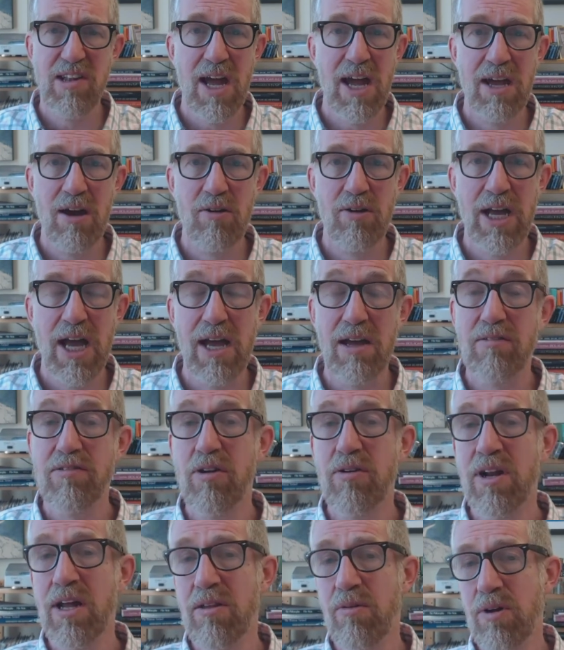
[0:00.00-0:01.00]
Singer would
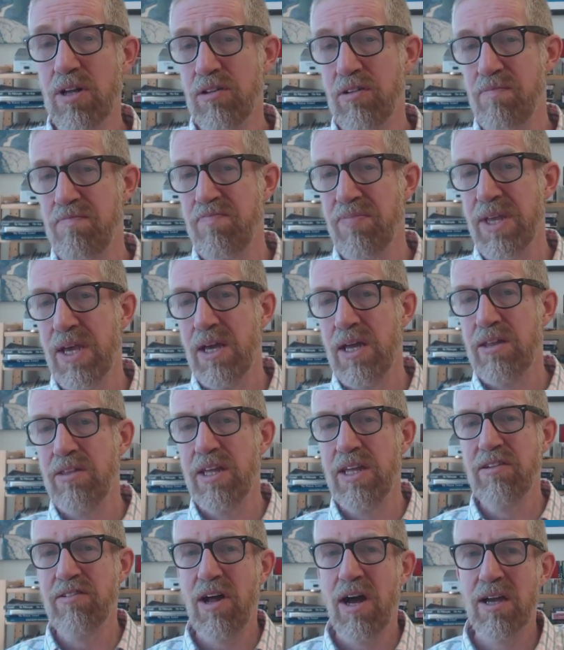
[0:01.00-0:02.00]
say it's A-okay.
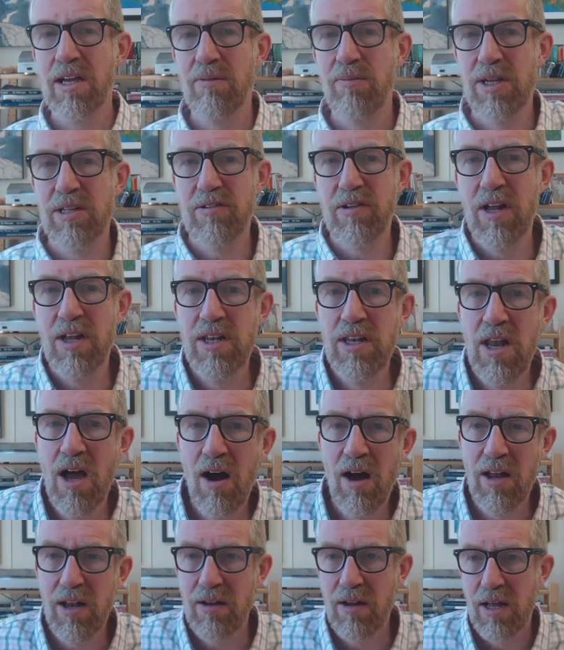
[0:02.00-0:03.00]
So in other words,
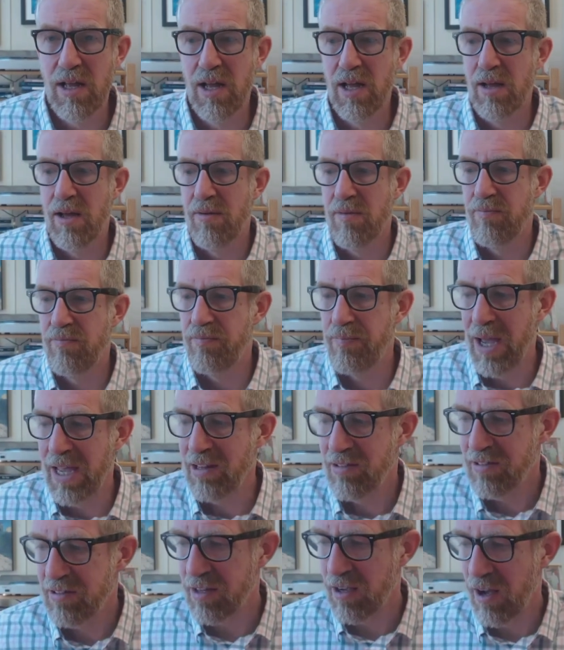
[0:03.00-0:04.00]
these arguments are
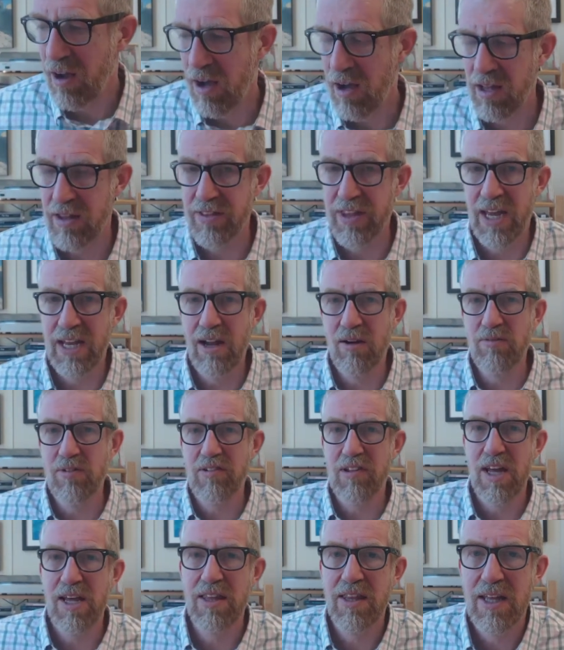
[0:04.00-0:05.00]
not
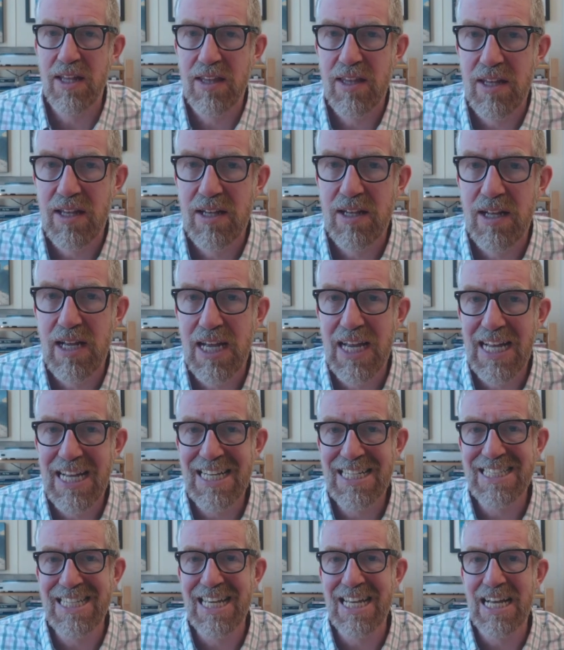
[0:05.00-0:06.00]
based on, they
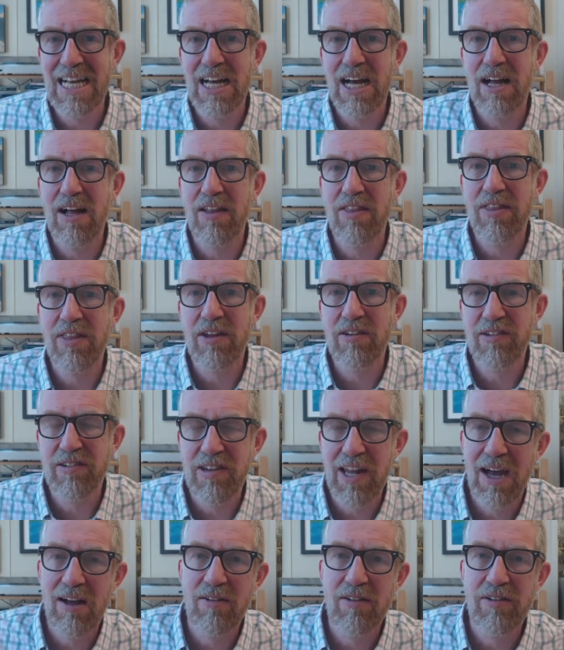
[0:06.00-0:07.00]
don't say that
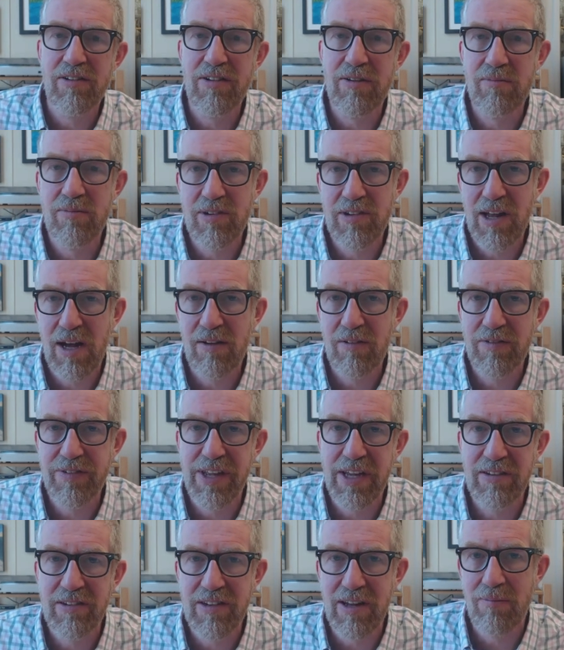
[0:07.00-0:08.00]
eating the
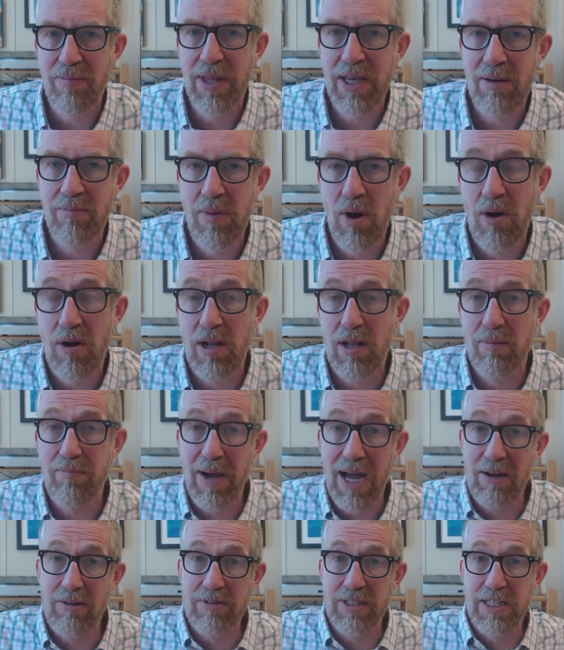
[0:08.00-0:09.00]
cells
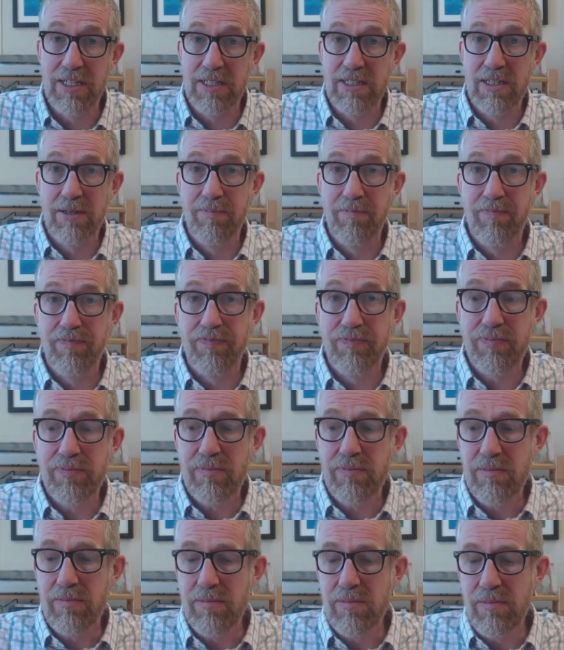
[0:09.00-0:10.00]
themselves, there's something immoral
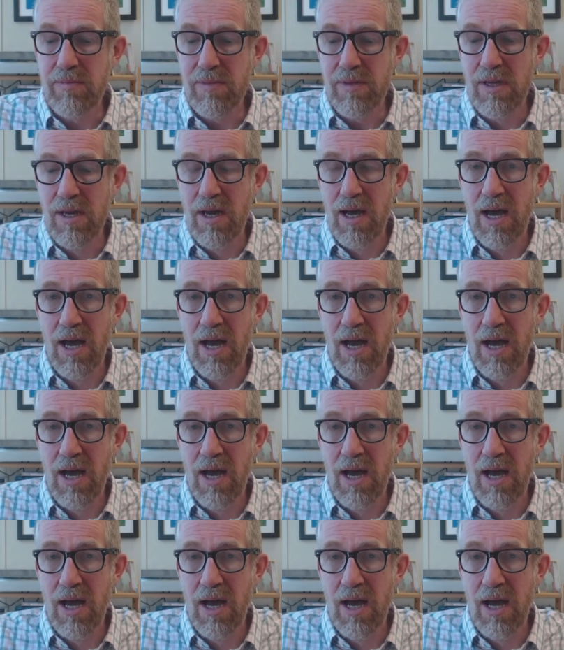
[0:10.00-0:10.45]
about it.